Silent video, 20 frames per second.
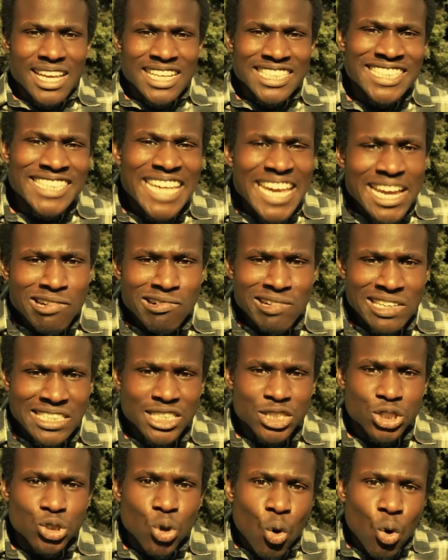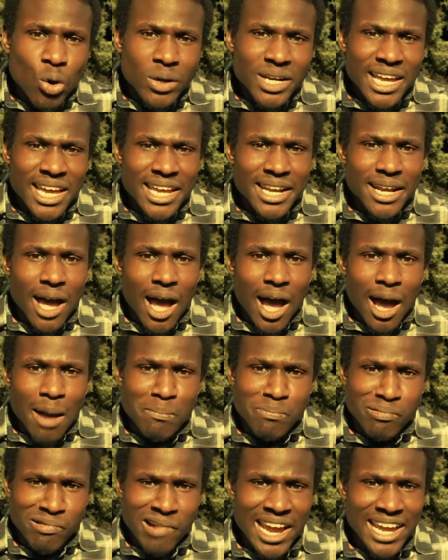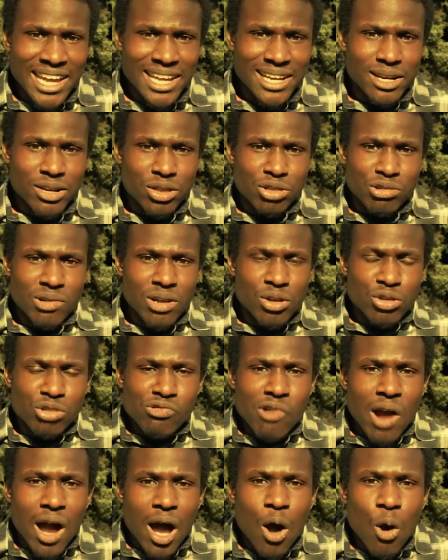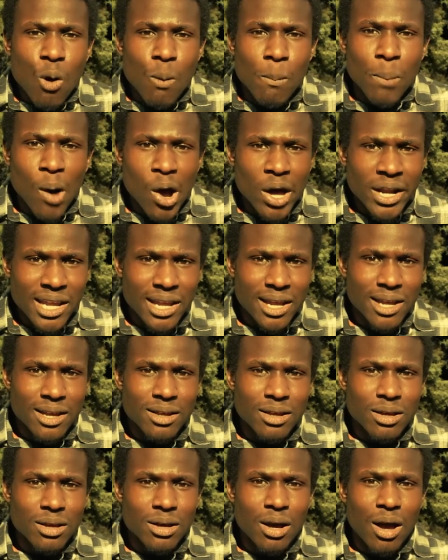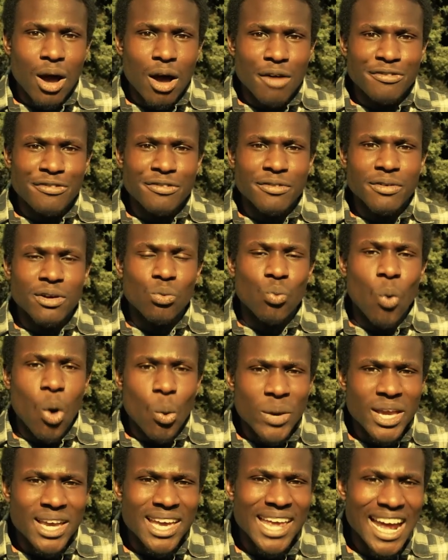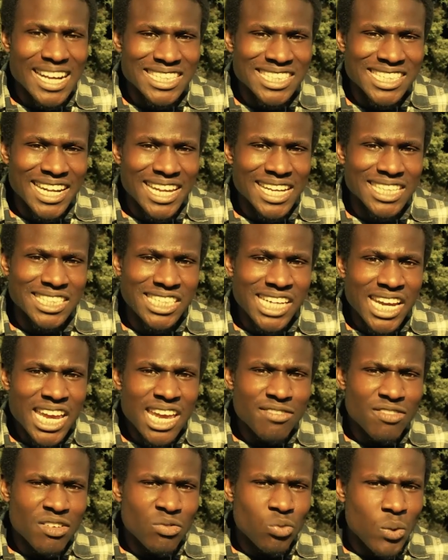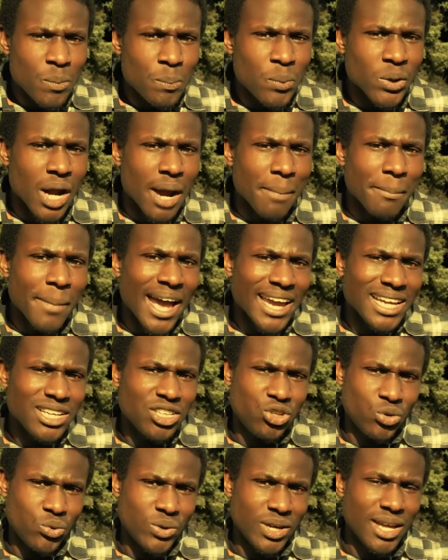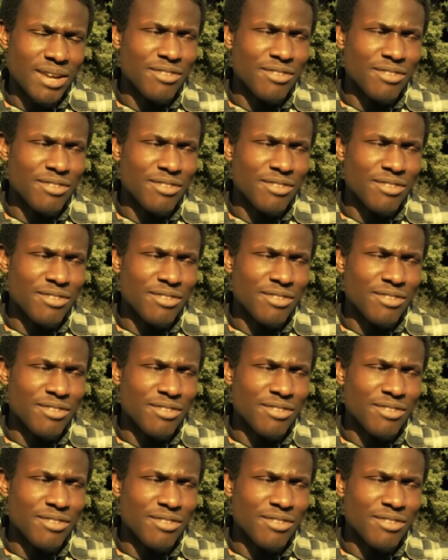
secrets stored in our brain th through our whole body of what we can actually achieve if we put our mind to it.